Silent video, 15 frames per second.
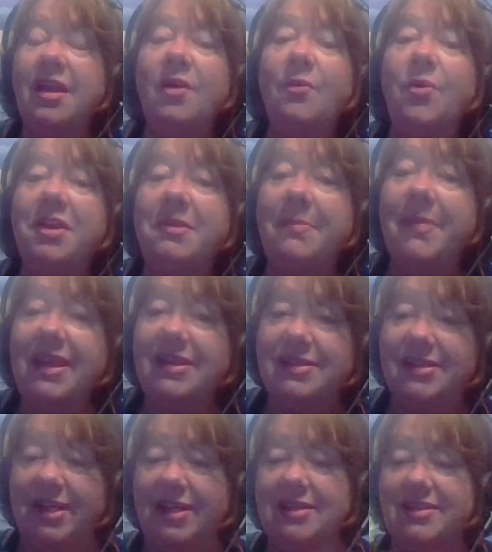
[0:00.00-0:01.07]
What it means
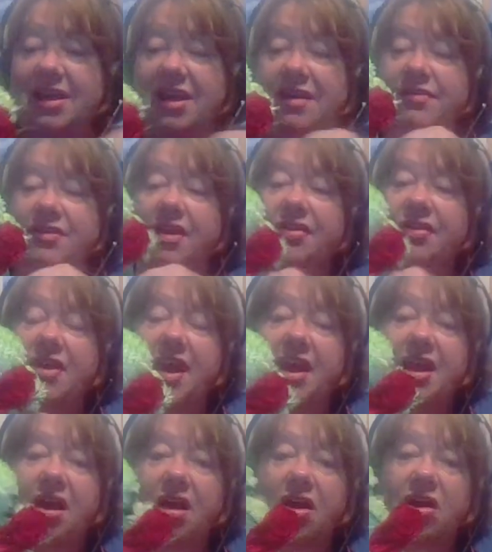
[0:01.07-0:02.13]
is that they
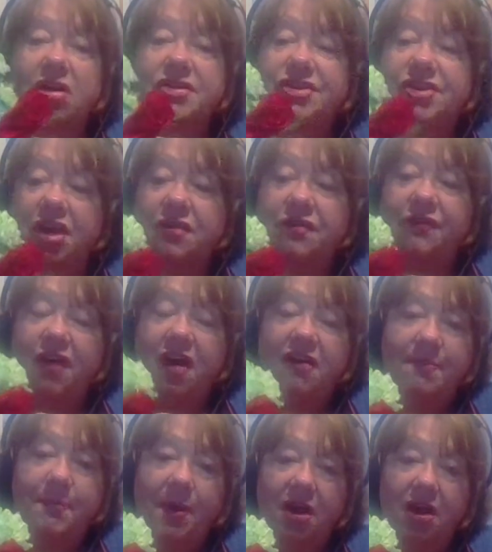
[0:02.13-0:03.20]
are so far
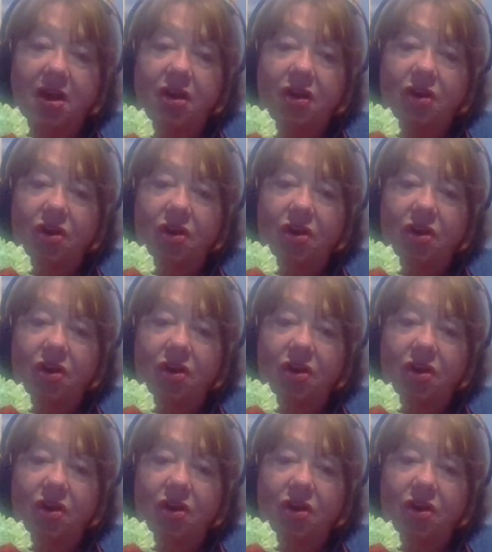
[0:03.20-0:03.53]
apart